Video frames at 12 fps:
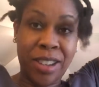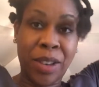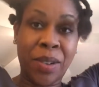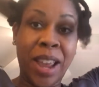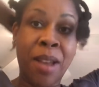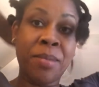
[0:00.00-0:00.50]

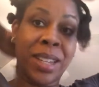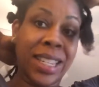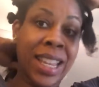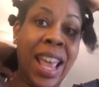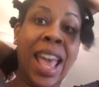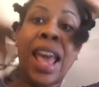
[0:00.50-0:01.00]
So now I'm
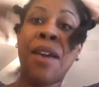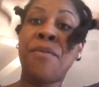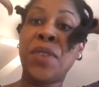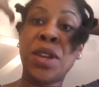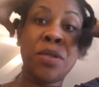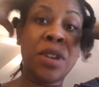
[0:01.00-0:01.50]
just
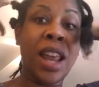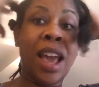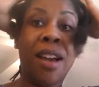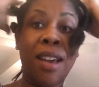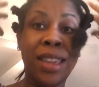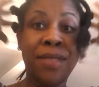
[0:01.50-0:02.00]
figuring
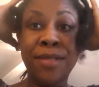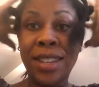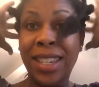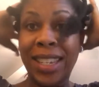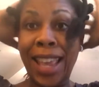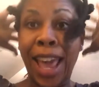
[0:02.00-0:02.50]
out even
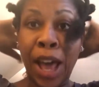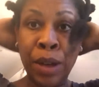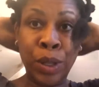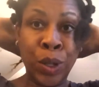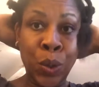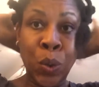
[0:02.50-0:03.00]
just how
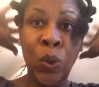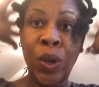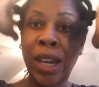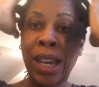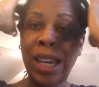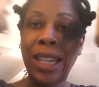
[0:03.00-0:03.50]
to
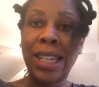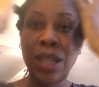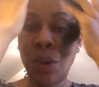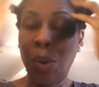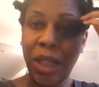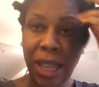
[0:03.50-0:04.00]

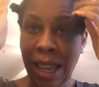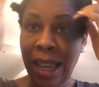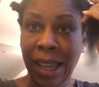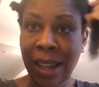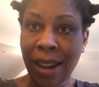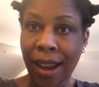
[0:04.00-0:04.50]
deal with it.
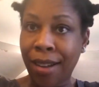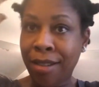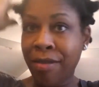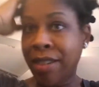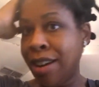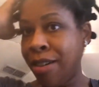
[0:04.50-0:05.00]
I don't
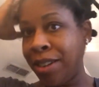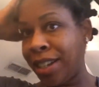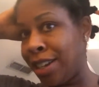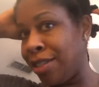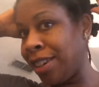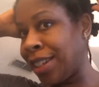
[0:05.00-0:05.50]
even know what to
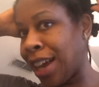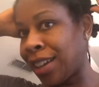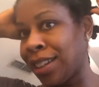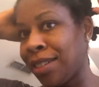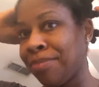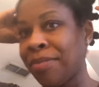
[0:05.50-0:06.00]
do exactly.